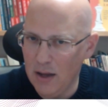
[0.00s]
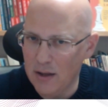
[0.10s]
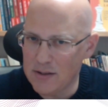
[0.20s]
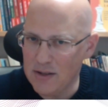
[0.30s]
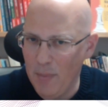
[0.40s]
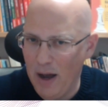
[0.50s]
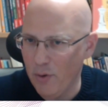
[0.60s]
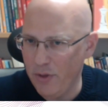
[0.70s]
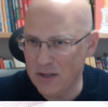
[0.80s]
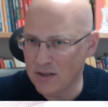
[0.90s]
somehow
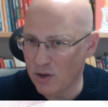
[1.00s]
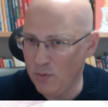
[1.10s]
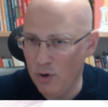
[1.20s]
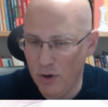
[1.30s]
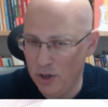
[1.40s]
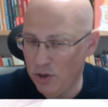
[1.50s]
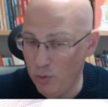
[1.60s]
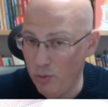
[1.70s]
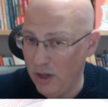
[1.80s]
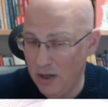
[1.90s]
there's a queen on
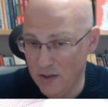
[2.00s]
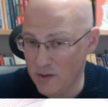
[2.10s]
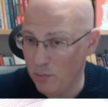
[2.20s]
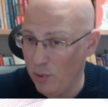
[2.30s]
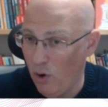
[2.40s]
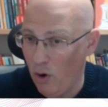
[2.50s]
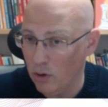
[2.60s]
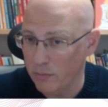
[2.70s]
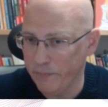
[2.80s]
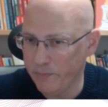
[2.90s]
e2 that doesn't belong.